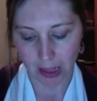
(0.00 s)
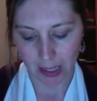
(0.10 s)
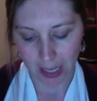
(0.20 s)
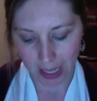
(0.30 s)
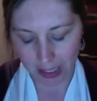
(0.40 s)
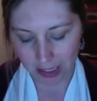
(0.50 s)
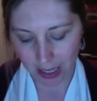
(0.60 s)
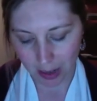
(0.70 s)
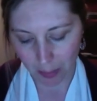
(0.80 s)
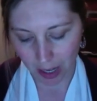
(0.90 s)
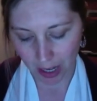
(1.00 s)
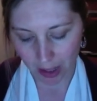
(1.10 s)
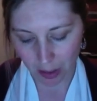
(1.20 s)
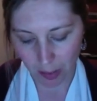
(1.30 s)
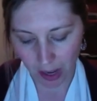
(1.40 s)
Leniency meaning
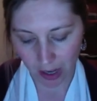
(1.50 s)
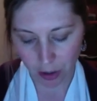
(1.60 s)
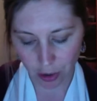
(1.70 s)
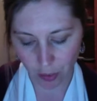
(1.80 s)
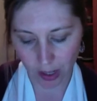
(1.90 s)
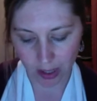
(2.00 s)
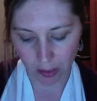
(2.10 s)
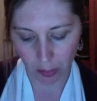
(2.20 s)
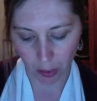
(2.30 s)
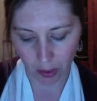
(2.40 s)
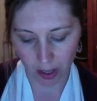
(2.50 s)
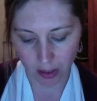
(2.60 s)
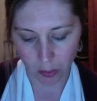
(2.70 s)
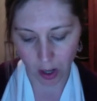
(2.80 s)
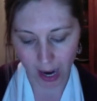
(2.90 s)
the managers rate the employees
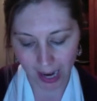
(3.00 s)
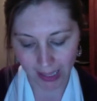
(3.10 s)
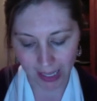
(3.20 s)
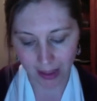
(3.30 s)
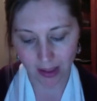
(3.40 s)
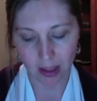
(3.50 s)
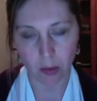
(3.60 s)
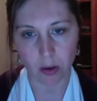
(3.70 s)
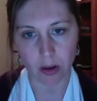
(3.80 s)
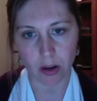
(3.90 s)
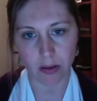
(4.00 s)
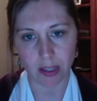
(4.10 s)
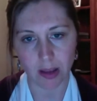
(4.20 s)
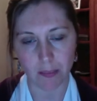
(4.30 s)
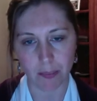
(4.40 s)
more highly than they would
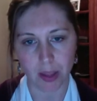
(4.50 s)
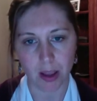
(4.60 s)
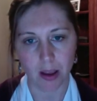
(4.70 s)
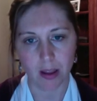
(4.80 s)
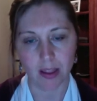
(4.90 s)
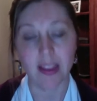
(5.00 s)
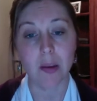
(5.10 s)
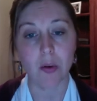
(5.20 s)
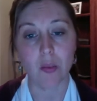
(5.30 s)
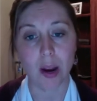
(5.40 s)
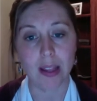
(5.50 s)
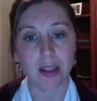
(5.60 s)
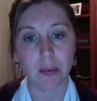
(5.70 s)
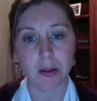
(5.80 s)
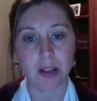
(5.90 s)
rate
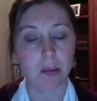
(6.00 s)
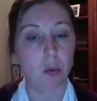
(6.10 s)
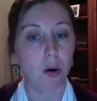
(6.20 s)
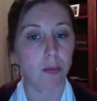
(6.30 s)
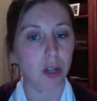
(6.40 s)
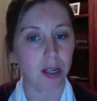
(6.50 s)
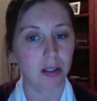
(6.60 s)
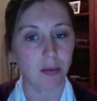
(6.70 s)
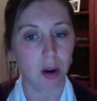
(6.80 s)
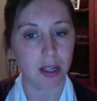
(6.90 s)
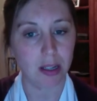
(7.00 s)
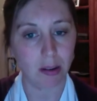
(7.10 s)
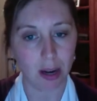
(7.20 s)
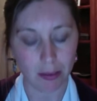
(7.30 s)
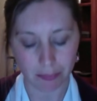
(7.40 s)
them using more objective
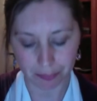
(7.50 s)
criteria.